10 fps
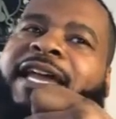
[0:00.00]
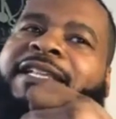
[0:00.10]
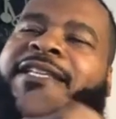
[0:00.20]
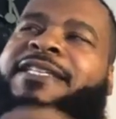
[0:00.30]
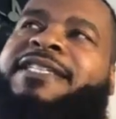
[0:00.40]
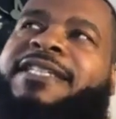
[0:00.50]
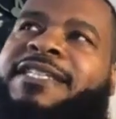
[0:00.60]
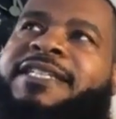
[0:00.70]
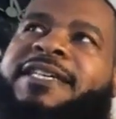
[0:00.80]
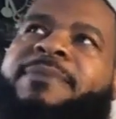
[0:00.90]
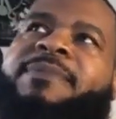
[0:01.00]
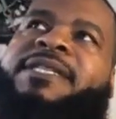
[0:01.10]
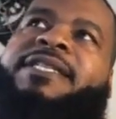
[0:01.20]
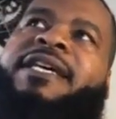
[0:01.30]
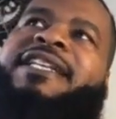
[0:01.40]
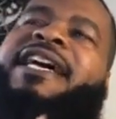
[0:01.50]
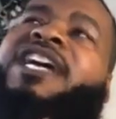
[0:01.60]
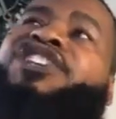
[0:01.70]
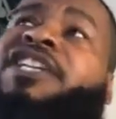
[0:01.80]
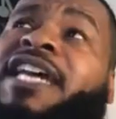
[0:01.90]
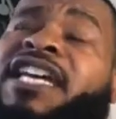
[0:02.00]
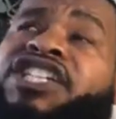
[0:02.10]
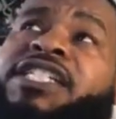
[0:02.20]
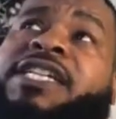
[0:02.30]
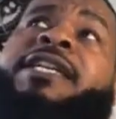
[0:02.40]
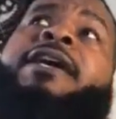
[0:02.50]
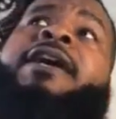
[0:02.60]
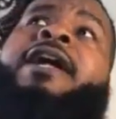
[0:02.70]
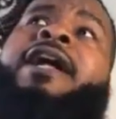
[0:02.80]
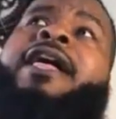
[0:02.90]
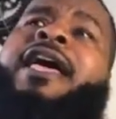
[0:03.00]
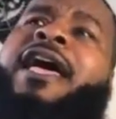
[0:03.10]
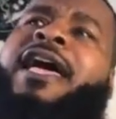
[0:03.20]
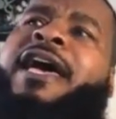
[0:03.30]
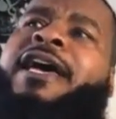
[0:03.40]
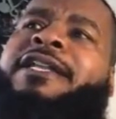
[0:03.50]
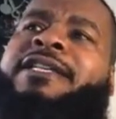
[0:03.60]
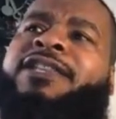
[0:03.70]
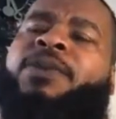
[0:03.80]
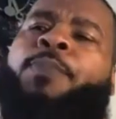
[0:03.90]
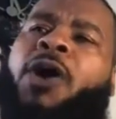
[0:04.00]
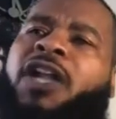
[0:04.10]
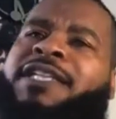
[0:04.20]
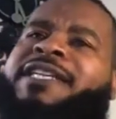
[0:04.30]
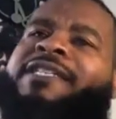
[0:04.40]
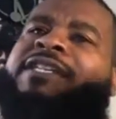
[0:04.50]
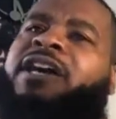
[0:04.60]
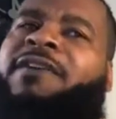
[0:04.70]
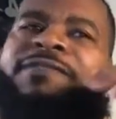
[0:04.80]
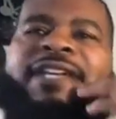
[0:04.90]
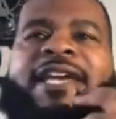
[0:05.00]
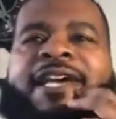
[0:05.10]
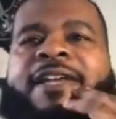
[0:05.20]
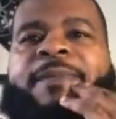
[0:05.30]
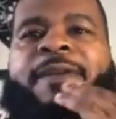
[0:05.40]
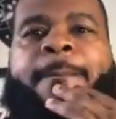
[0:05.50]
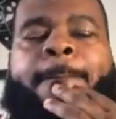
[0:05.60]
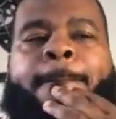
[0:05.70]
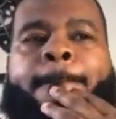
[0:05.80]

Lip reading: in the systems, the education, and the politics of the enemy.